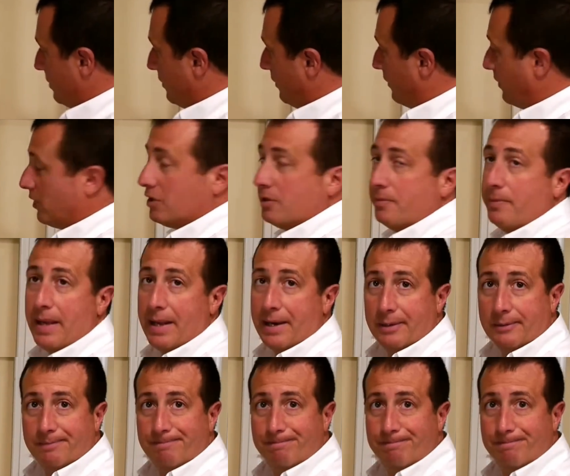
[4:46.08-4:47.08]
your first
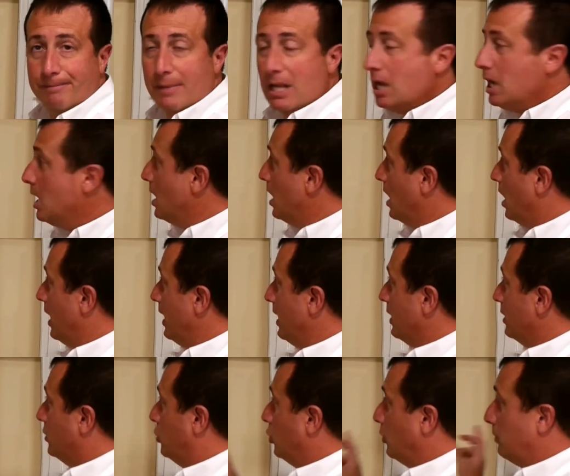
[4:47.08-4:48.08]
panel. All
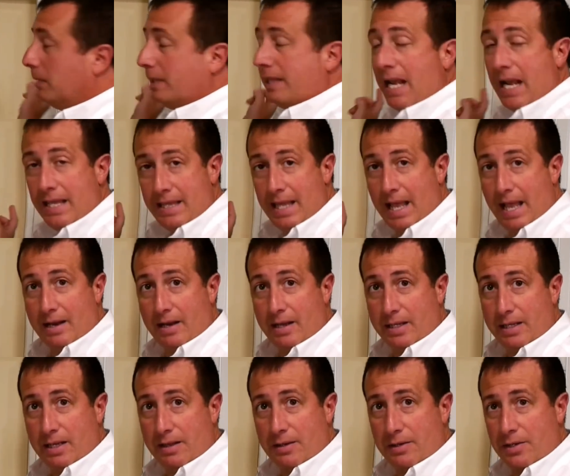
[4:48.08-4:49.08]
right, duplicate that
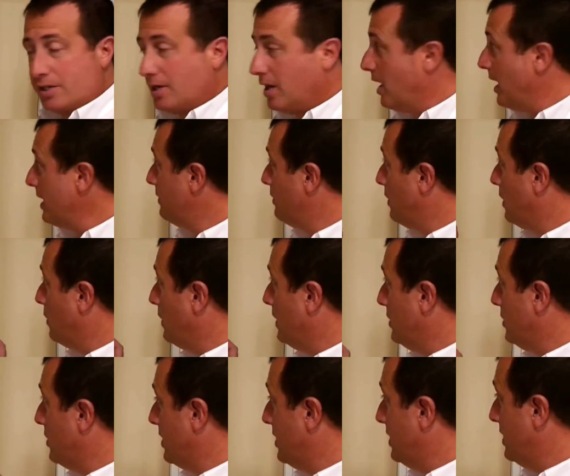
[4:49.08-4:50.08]
on the other side, what
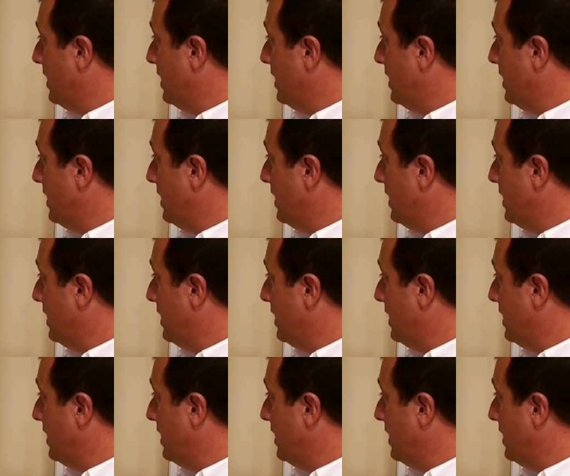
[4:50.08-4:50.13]
we just